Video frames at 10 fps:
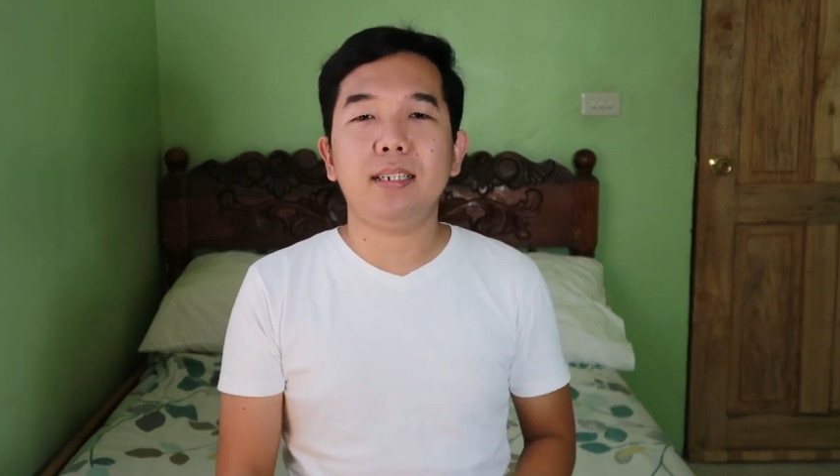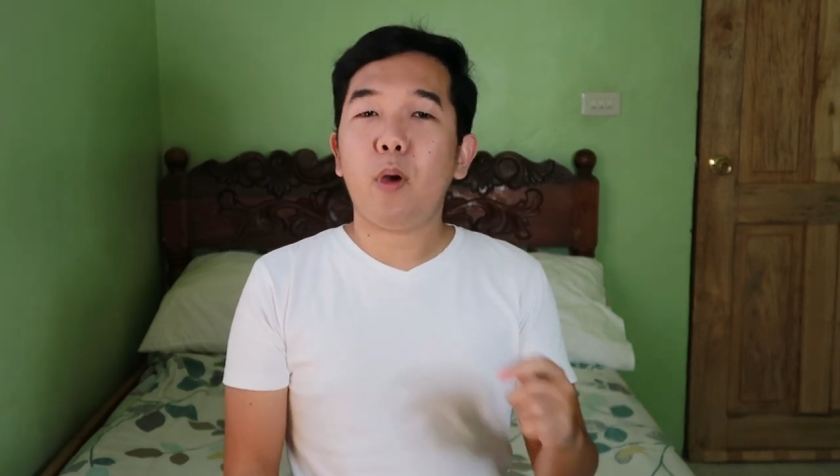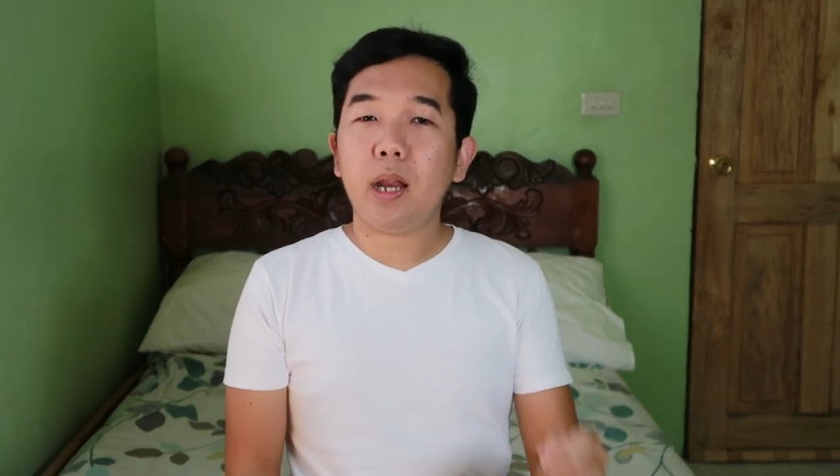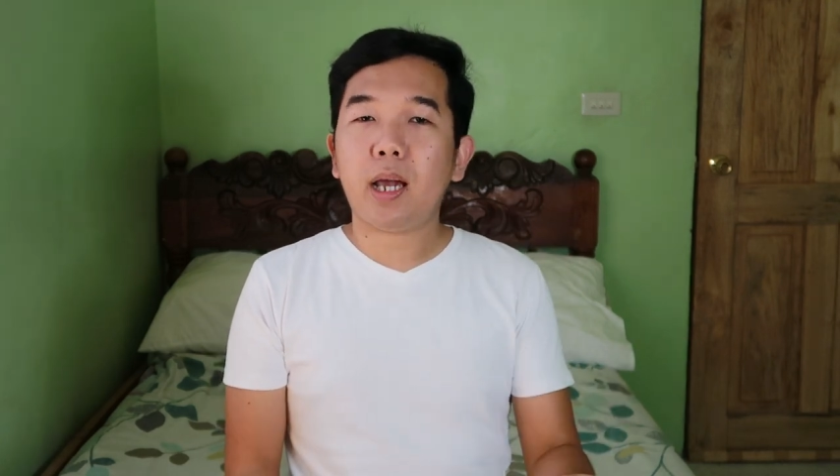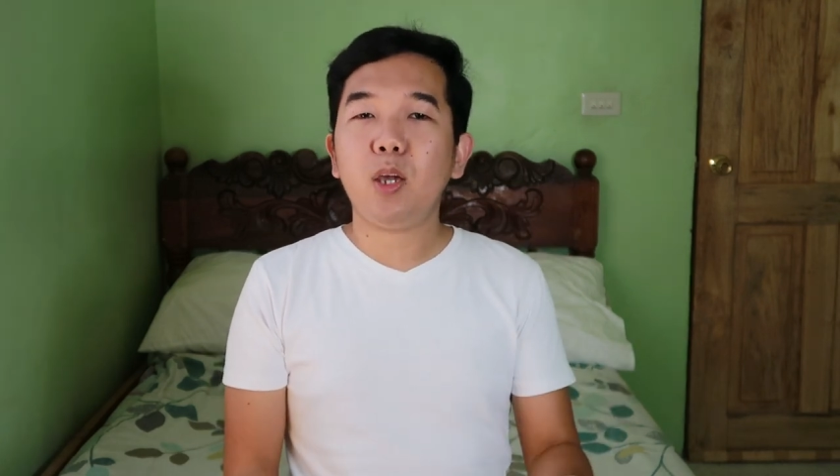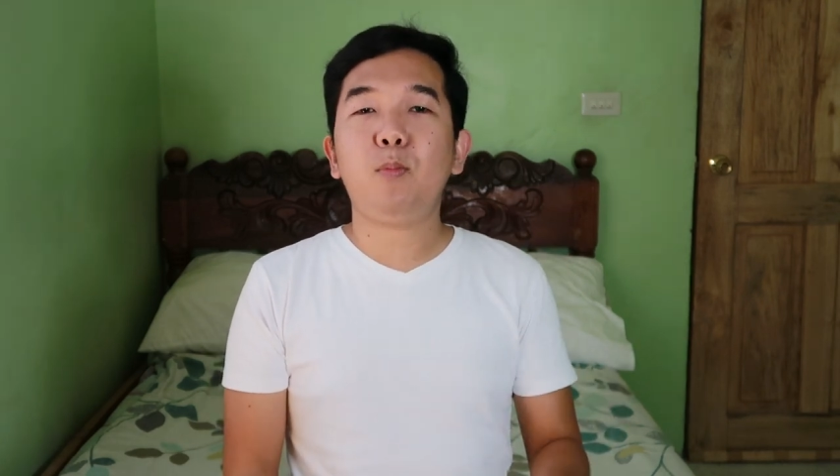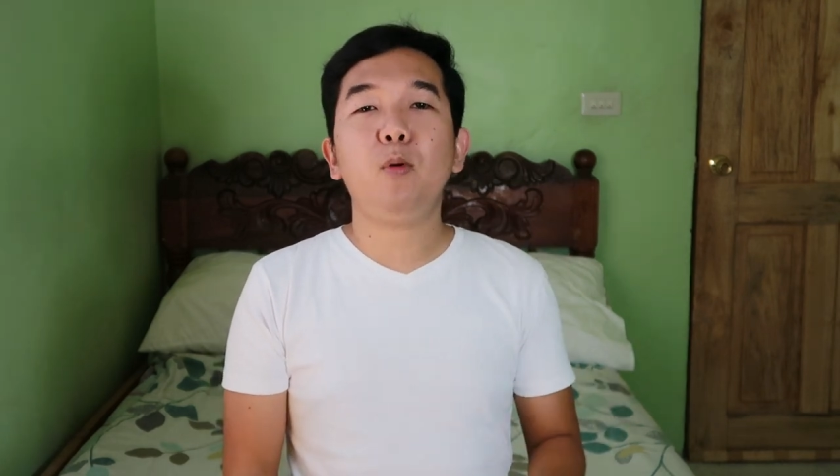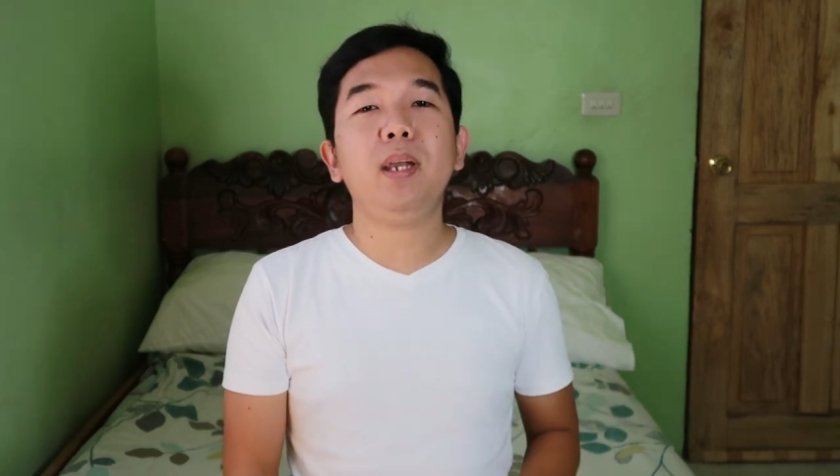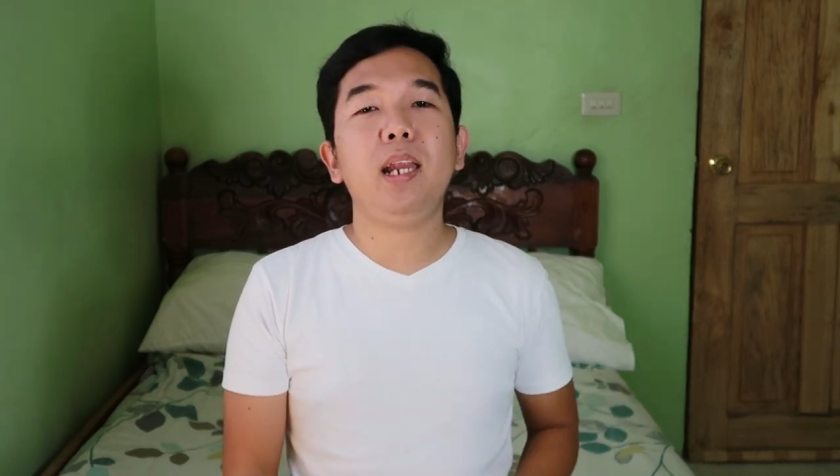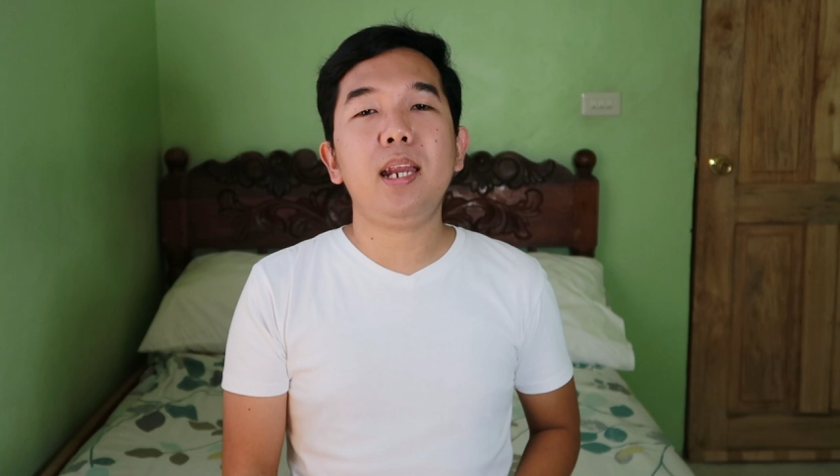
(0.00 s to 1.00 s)
Pwede kayong
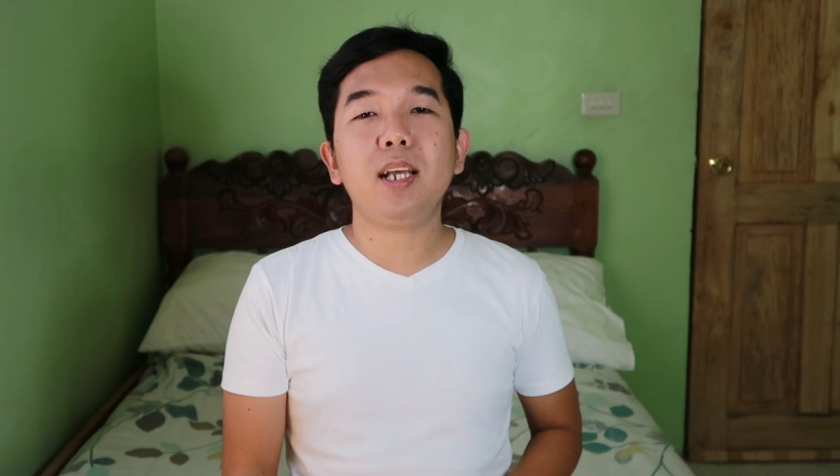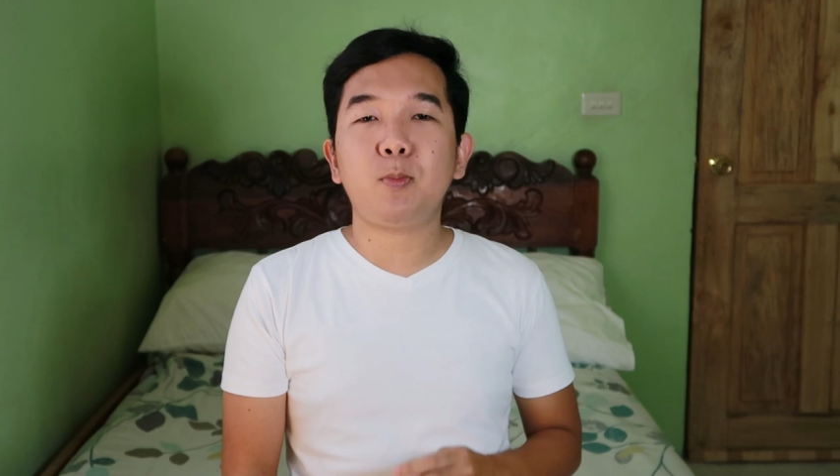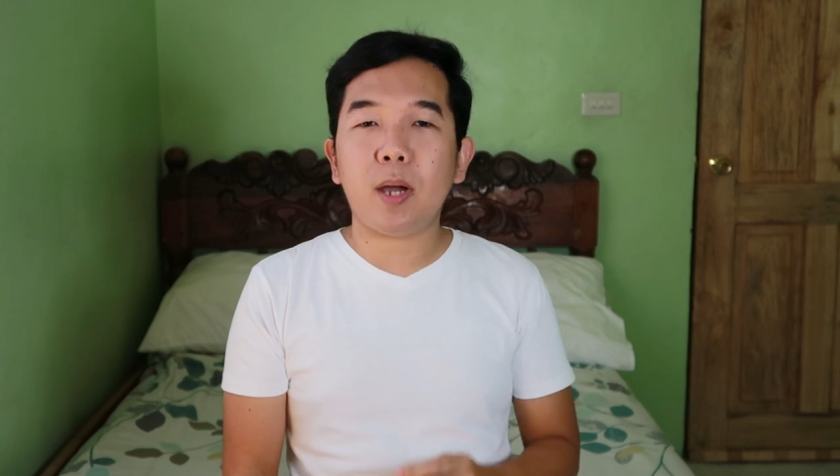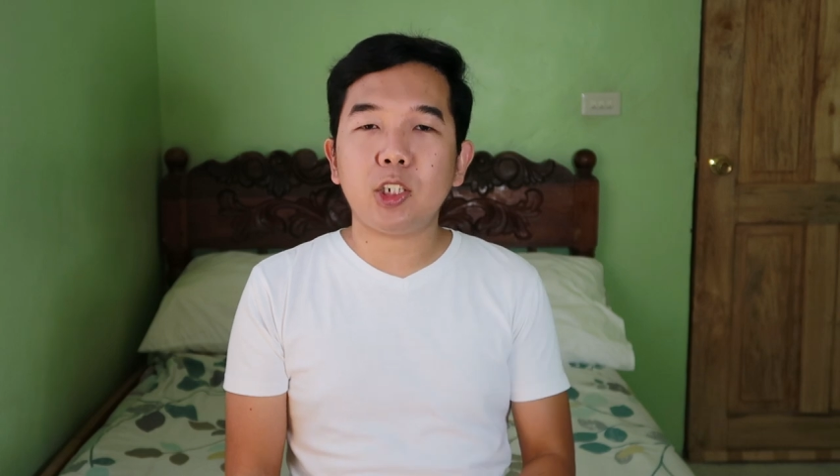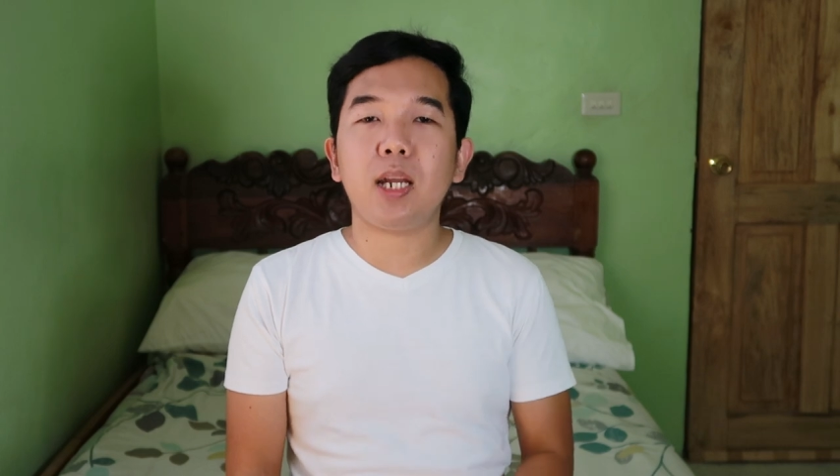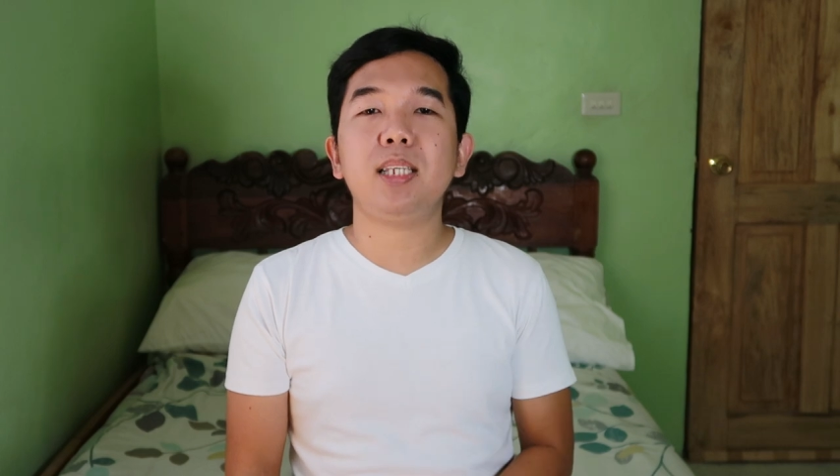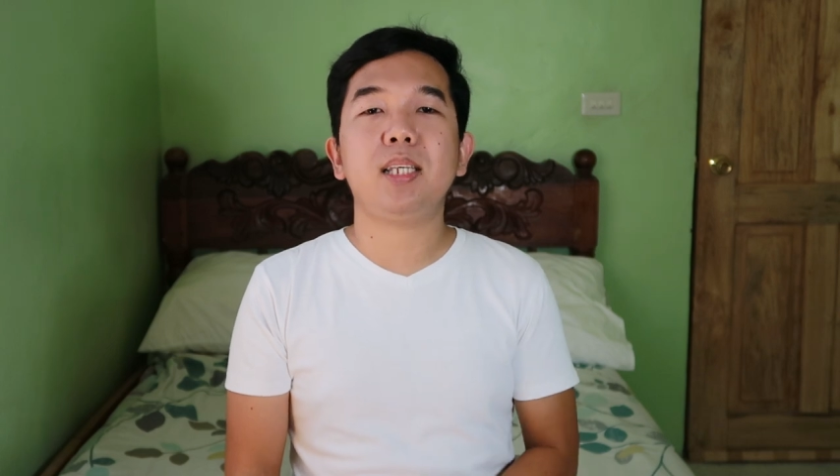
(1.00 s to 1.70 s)
pumili ng specialized